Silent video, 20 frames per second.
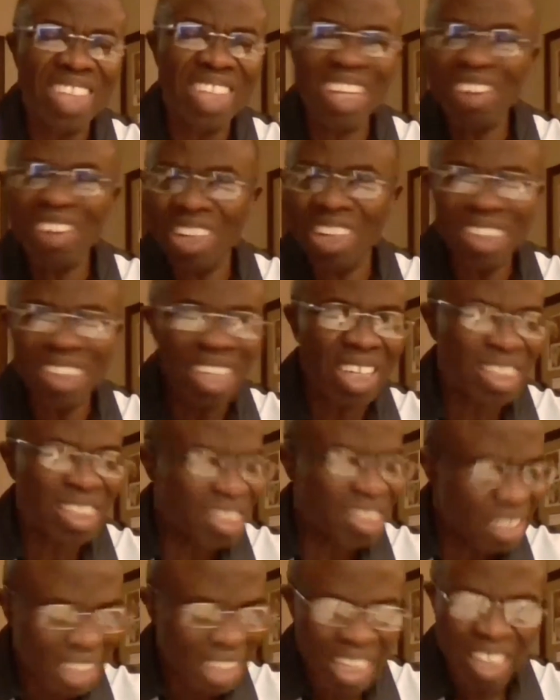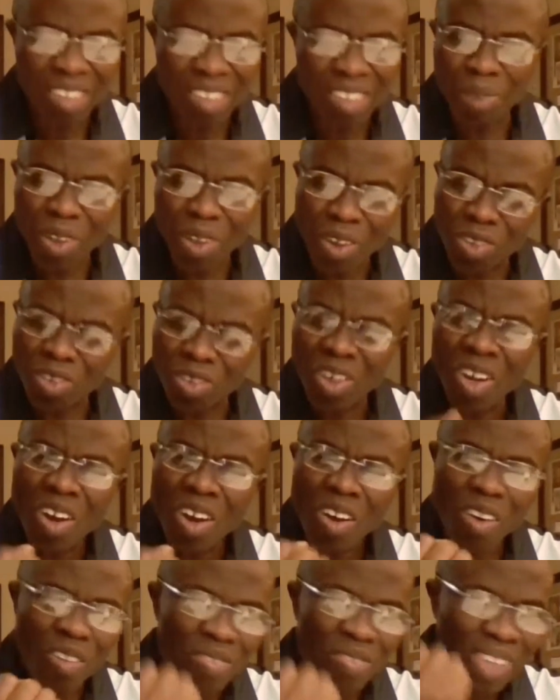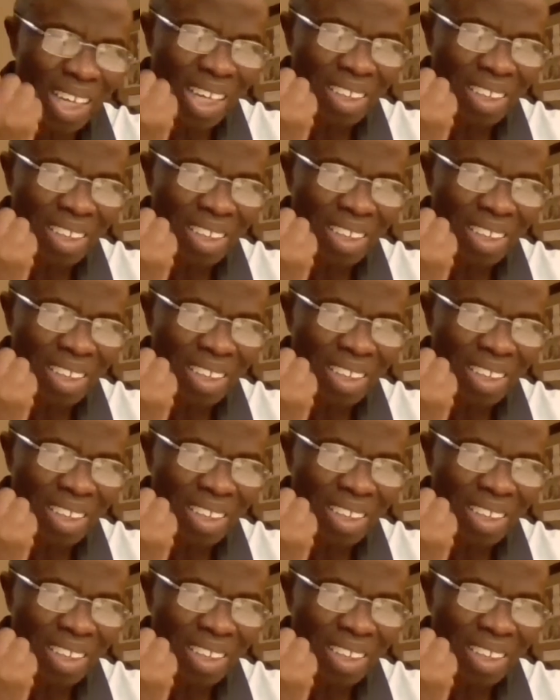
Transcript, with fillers: They can't, they can't because of